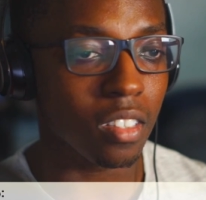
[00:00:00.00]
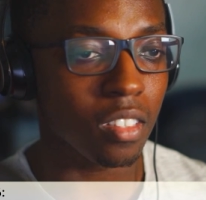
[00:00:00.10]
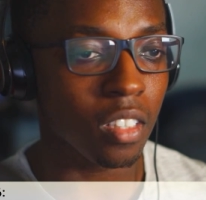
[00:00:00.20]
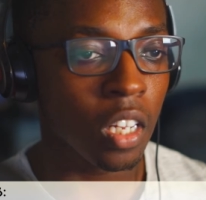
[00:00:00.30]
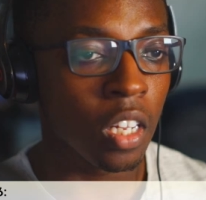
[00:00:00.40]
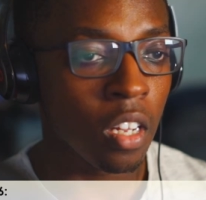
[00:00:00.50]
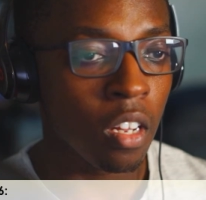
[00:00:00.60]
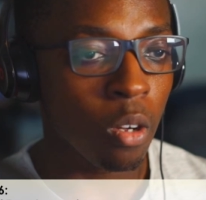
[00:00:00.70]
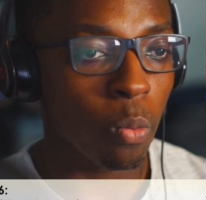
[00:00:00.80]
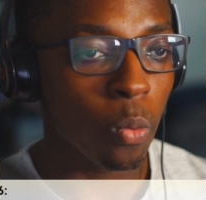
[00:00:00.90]
will be in
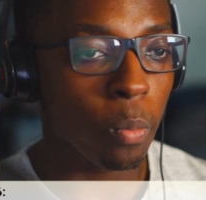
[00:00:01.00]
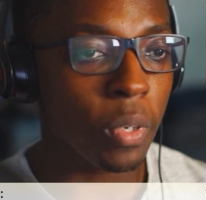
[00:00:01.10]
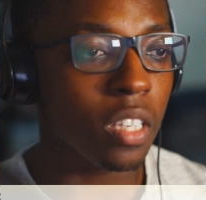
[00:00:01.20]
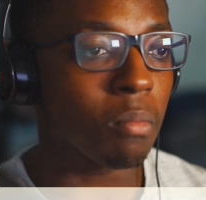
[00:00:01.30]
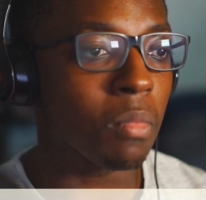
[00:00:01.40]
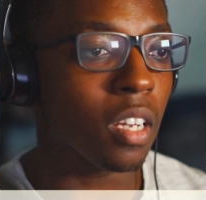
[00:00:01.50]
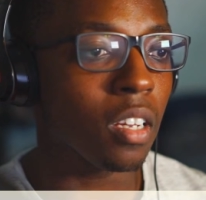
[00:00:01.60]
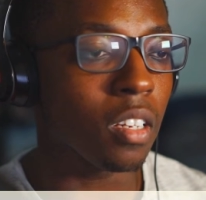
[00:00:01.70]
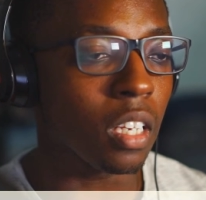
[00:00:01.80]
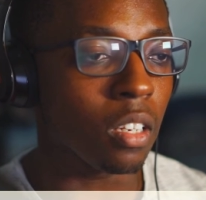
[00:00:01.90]
demand in corporate
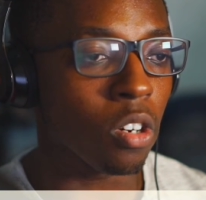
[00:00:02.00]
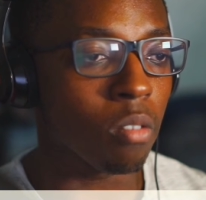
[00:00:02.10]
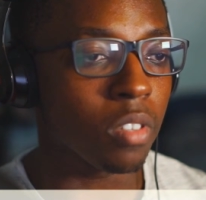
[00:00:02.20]
HR